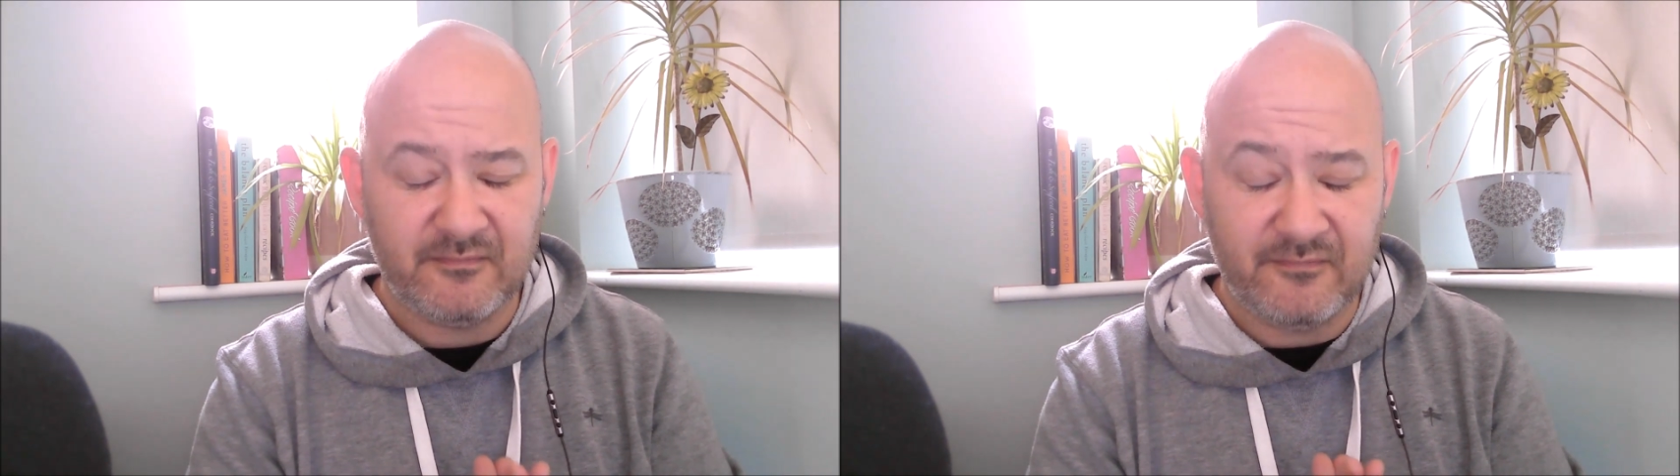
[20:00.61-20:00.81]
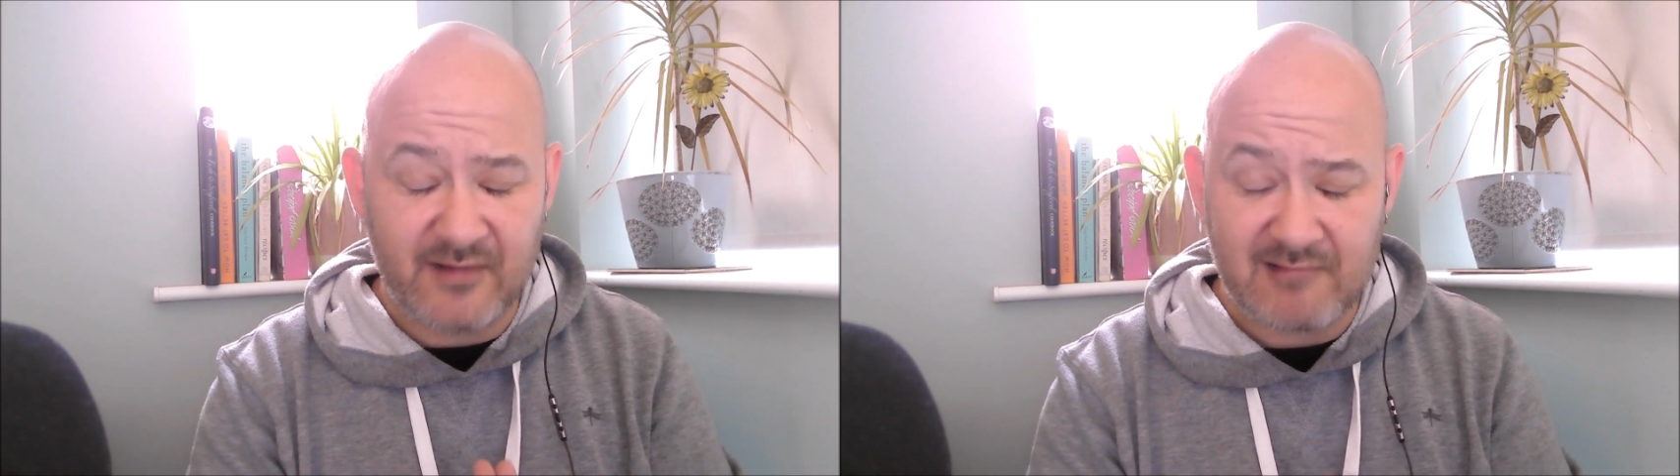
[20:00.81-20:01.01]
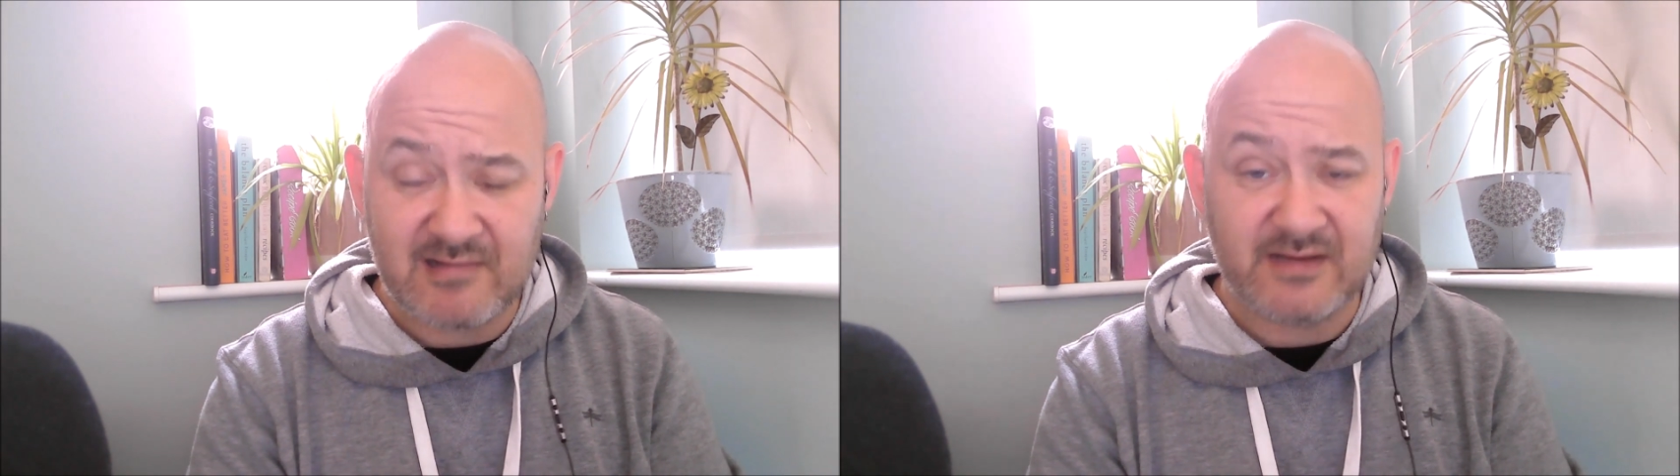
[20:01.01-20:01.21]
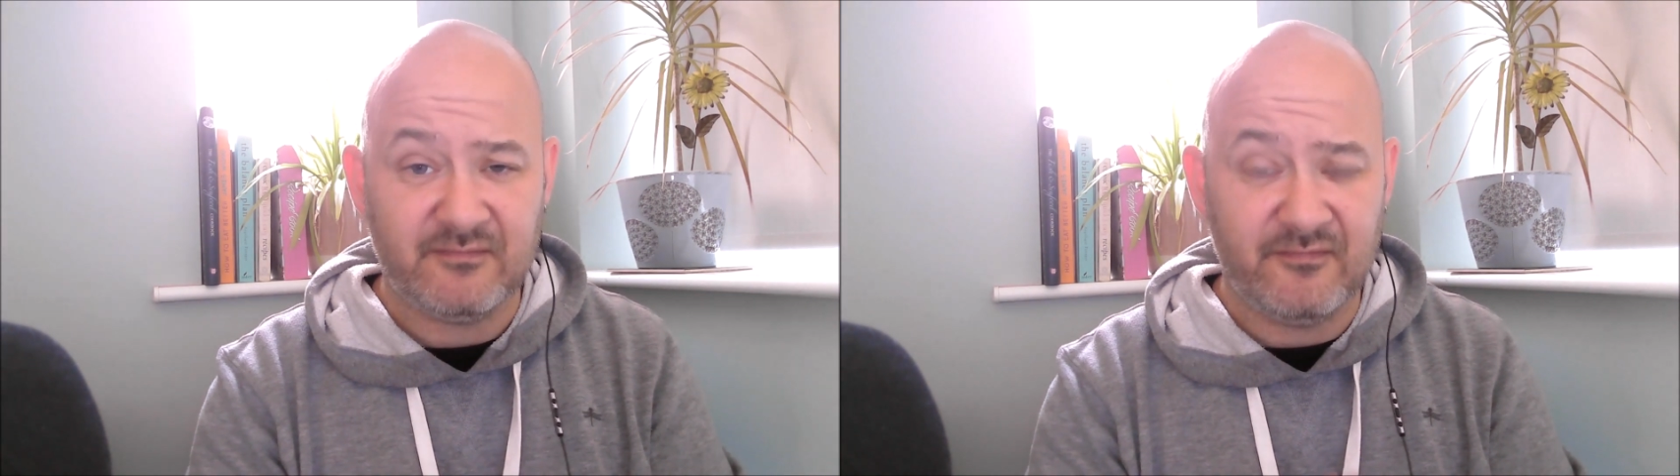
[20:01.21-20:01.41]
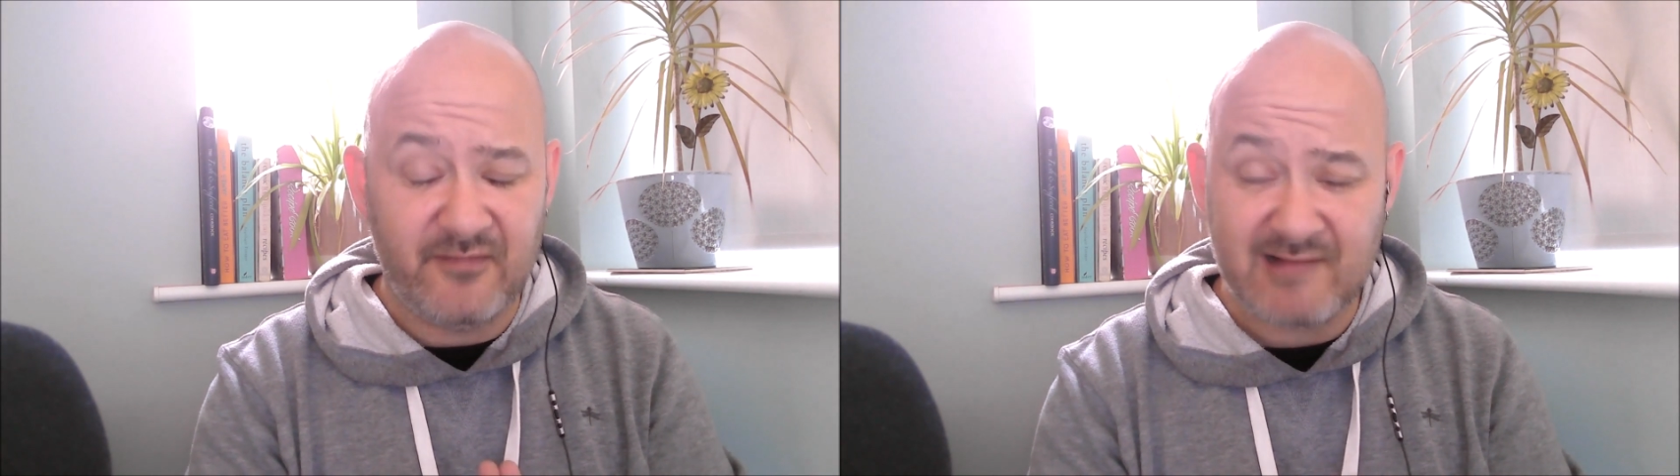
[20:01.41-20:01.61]
very,
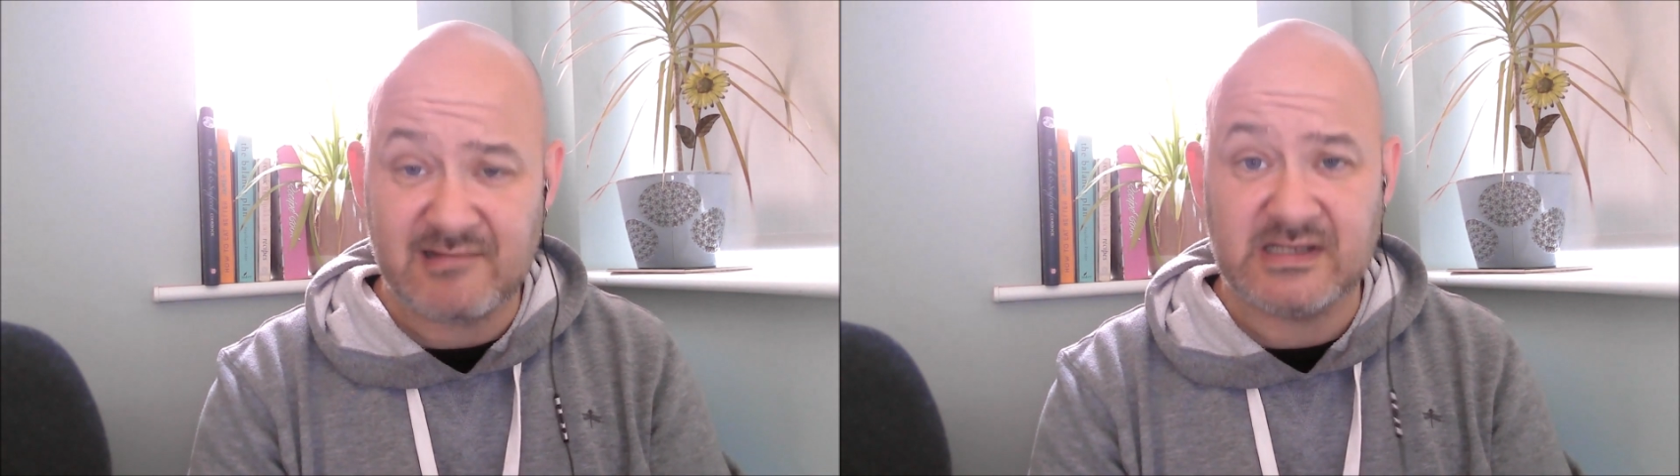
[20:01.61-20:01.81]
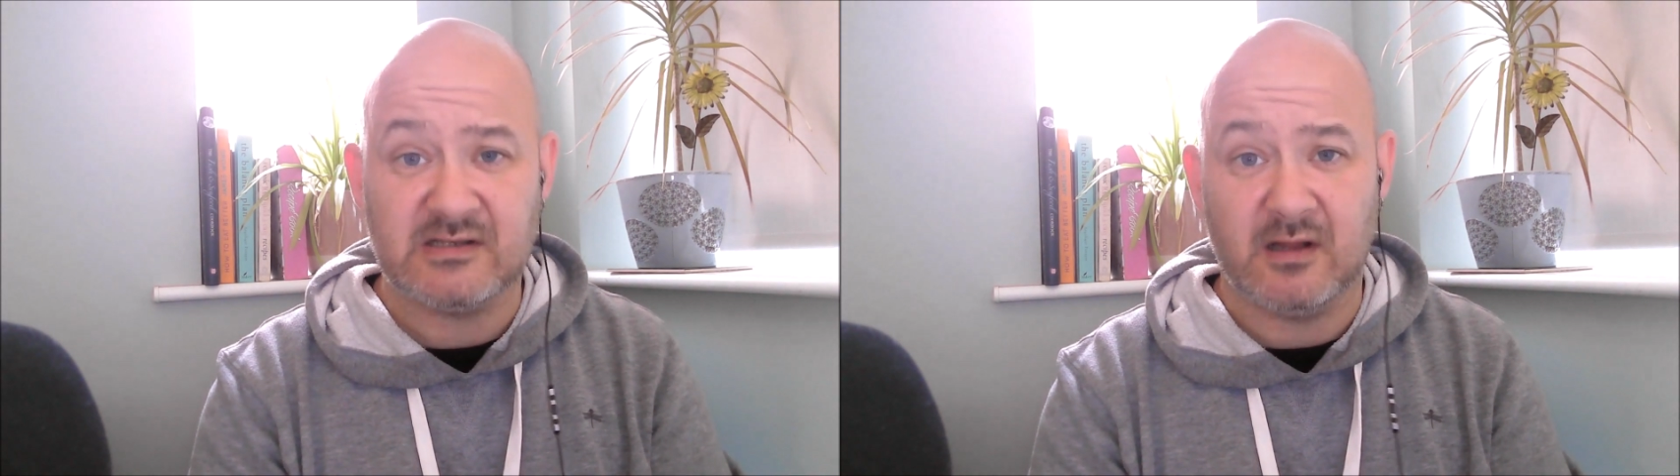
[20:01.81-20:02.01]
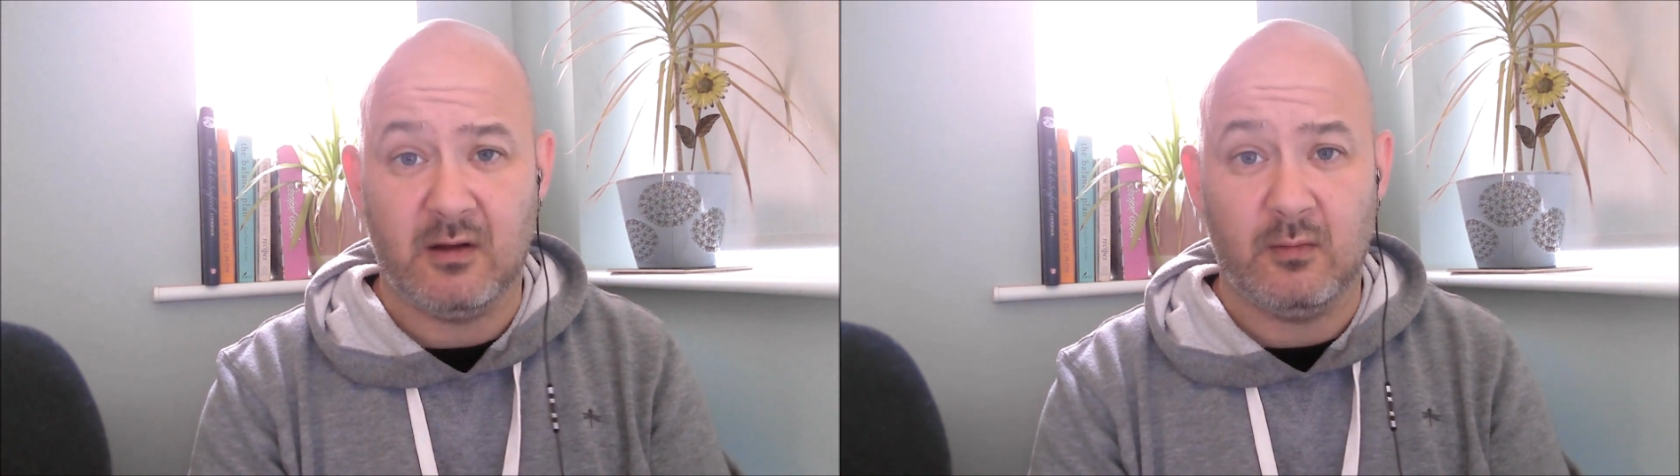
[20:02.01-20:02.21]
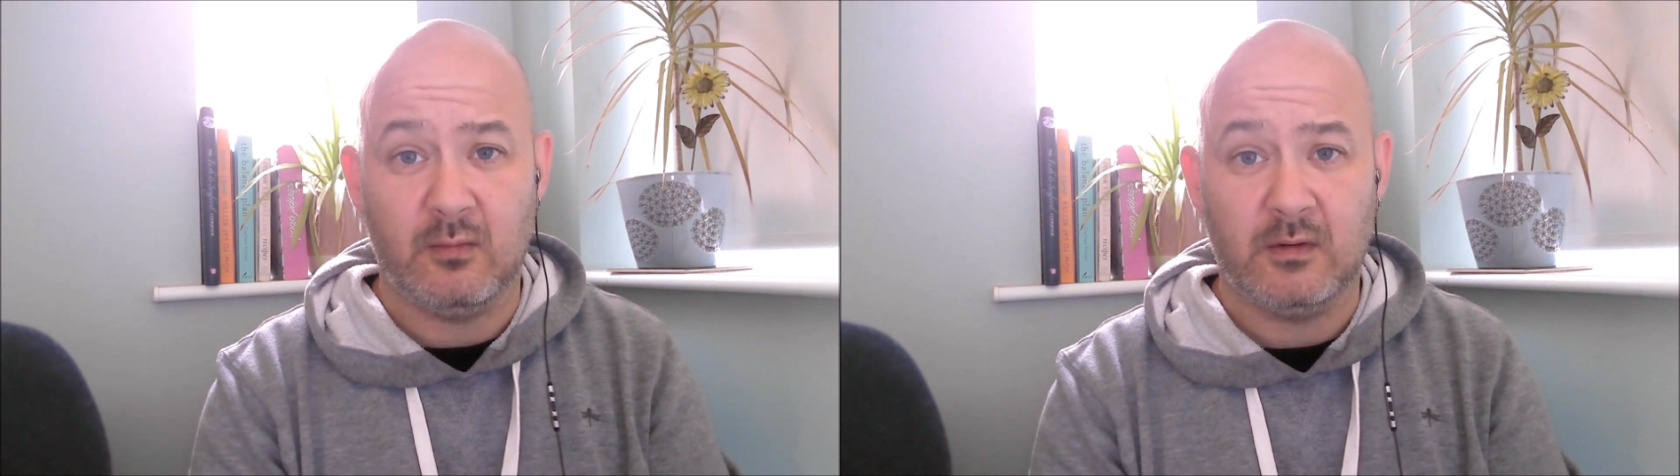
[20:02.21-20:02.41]
very slow